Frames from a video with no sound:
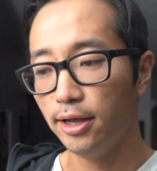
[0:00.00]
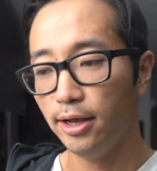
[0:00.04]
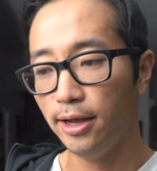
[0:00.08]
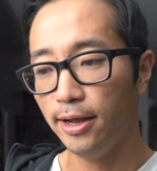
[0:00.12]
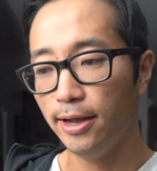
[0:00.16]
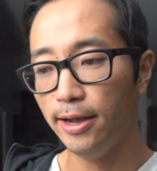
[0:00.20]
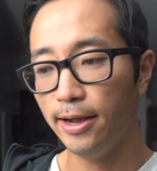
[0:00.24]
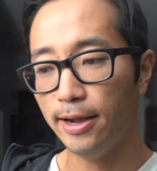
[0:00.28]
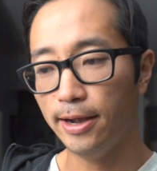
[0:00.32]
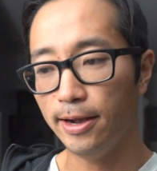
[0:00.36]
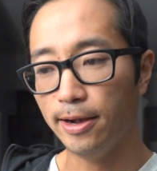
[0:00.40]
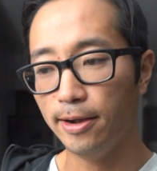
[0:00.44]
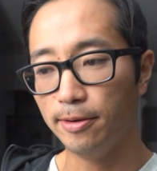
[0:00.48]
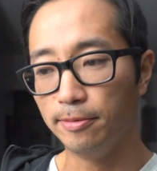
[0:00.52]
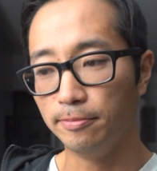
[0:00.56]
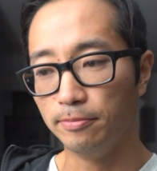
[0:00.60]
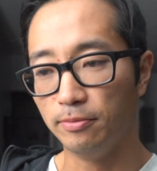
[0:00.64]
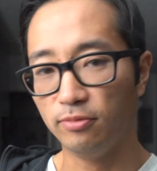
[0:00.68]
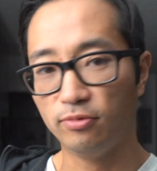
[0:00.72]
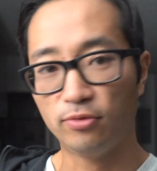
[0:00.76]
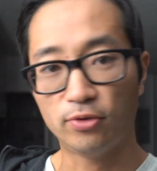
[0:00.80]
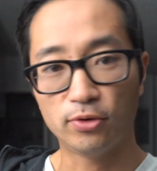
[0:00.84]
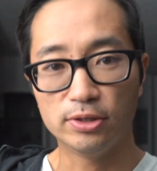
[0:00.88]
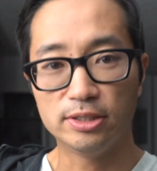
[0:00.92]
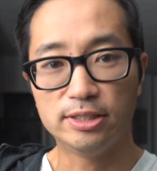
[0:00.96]

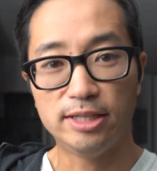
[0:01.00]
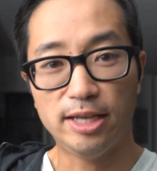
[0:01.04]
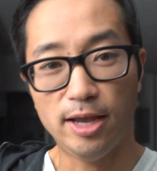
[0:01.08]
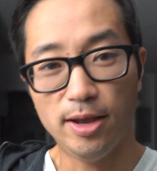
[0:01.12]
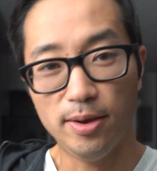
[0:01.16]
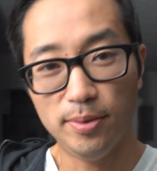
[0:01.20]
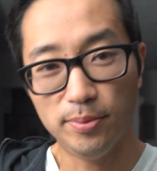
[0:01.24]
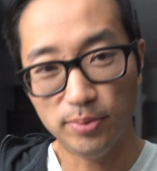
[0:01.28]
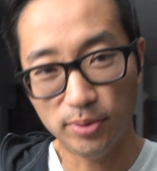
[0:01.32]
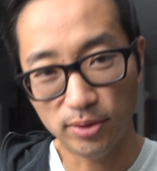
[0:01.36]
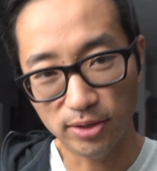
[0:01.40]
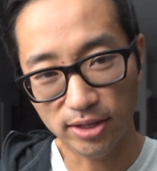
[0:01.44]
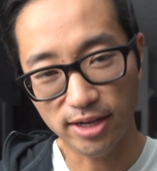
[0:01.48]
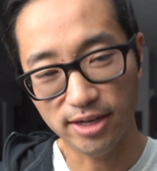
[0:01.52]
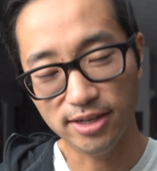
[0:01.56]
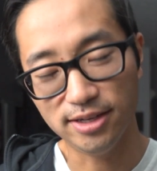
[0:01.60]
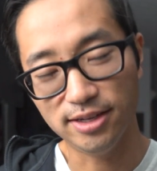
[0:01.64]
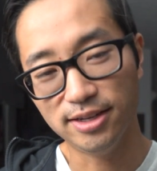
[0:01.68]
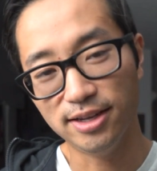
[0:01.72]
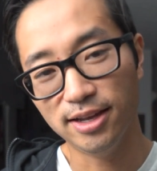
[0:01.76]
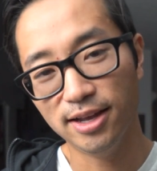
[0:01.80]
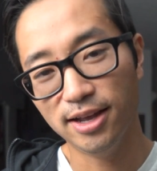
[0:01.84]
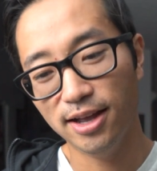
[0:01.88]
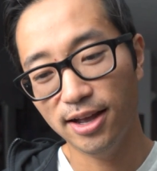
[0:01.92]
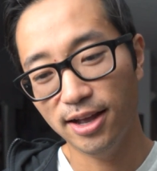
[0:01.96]
Um, for example,
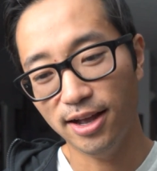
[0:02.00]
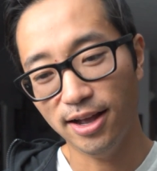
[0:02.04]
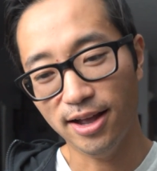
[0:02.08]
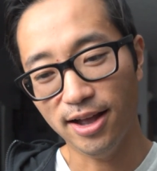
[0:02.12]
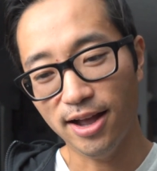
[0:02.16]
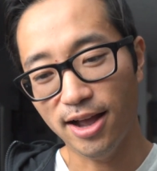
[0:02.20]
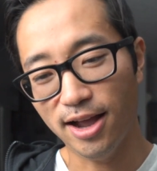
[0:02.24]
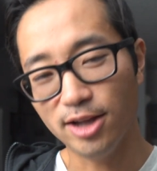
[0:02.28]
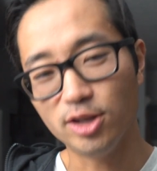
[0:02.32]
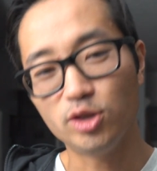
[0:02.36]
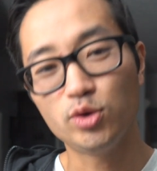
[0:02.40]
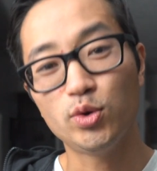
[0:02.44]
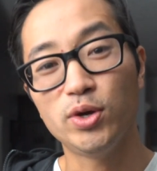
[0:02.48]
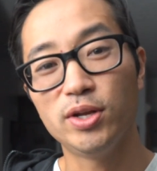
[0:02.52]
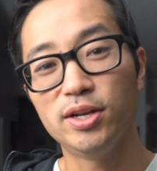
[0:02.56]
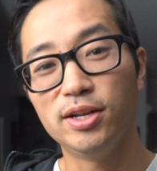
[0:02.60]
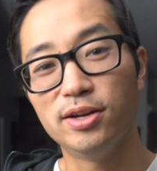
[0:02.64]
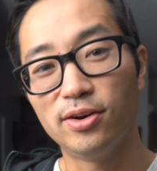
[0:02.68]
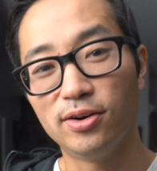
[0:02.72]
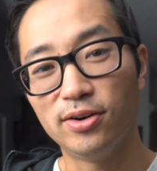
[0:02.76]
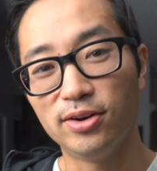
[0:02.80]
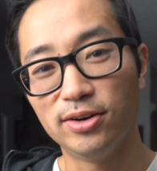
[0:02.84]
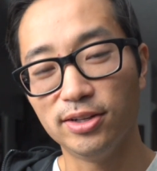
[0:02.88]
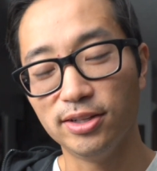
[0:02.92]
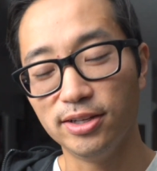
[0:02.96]
I, uh, I
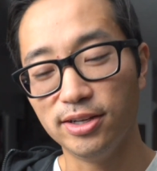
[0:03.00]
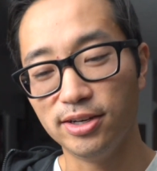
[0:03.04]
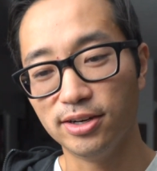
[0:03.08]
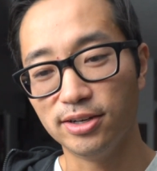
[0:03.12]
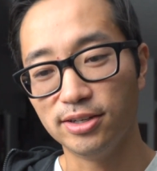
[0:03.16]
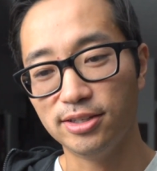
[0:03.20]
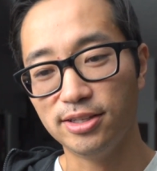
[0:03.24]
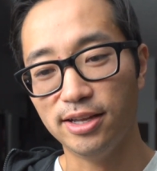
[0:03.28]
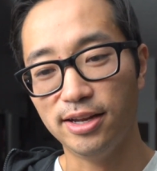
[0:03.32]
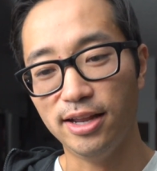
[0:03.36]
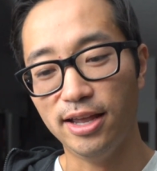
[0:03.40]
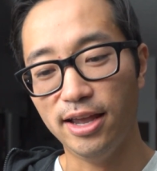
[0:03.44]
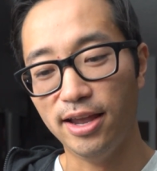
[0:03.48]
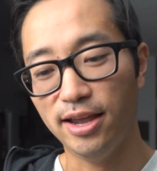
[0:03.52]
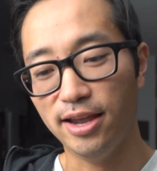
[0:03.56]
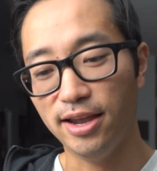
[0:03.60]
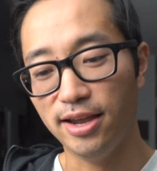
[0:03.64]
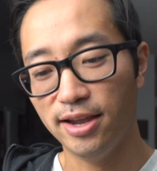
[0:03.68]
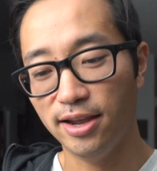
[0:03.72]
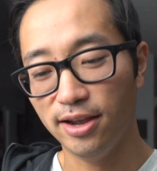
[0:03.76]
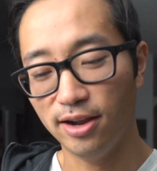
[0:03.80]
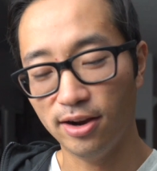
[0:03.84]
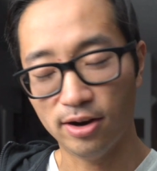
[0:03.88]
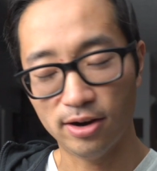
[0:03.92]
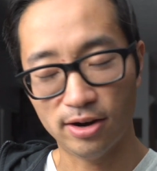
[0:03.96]
tweeted earlier
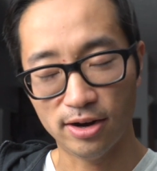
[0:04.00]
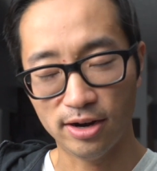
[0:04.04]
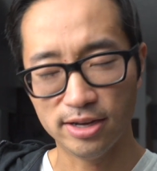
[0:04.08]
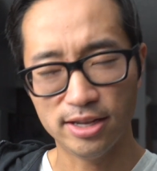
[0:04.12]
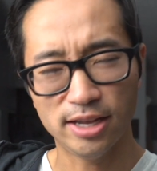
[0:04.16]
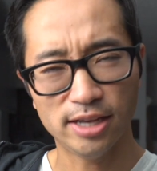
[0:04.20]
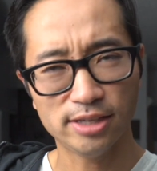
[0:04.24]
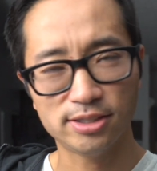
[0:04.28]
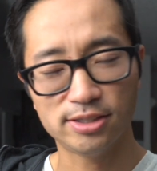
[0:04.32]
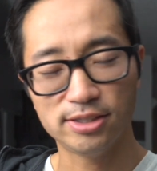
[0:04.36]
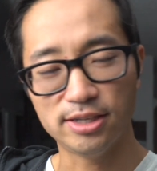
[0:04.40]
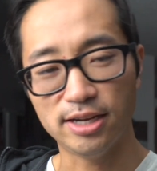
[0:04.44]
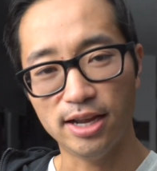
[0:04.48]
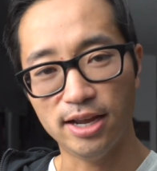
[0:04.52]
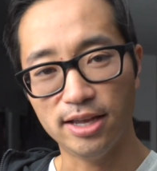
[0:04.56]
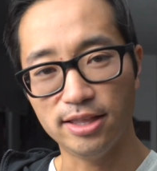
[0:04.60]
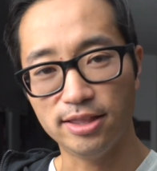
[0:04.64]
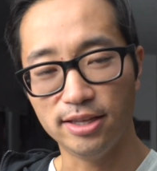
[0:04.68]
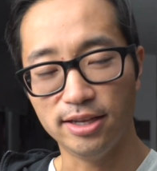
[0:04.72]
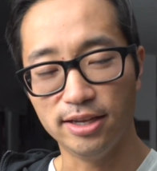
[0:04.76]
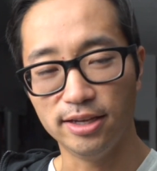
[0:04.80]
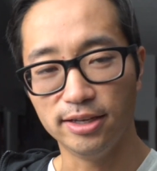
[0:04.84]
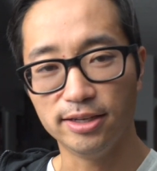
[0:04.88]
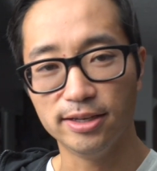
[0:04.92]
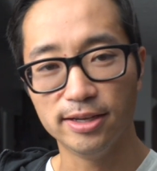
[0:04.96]
today, or yesterday, I
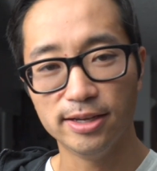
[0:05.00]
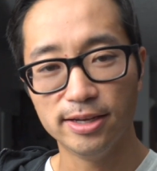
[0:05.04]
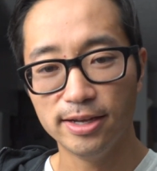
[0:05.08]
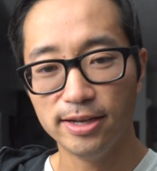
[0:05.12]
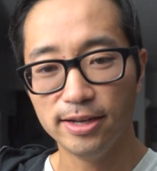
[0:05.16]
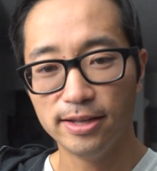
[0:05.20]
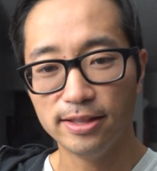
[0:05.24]
think,